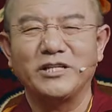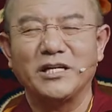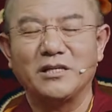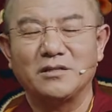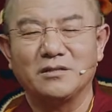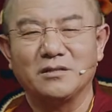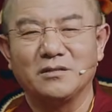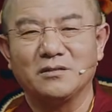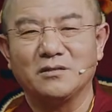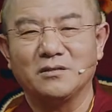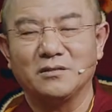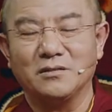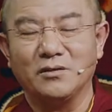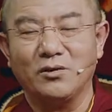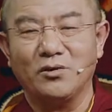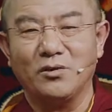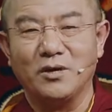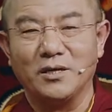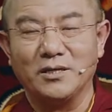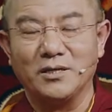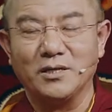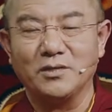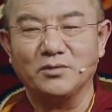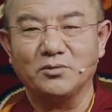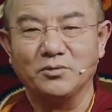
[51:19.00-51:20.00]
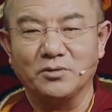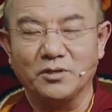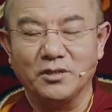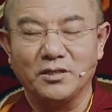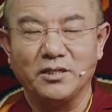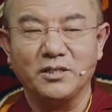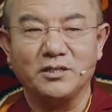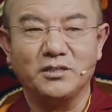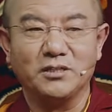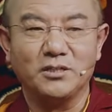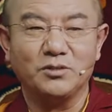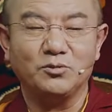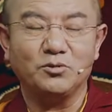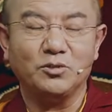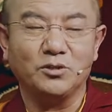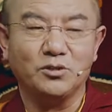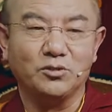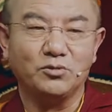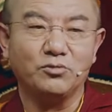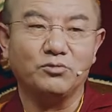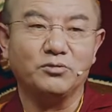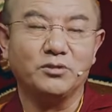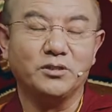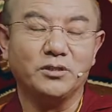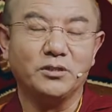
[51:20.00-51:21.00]
become a monastic again.
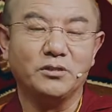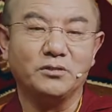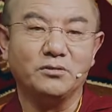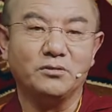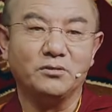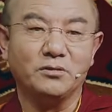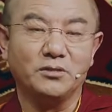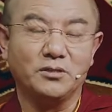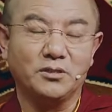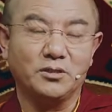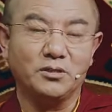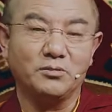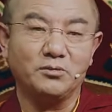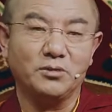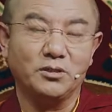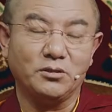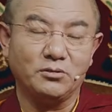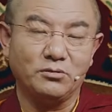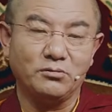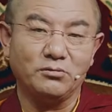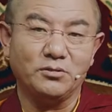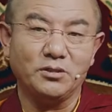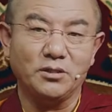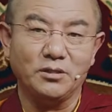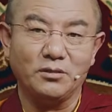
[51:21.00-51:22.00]
And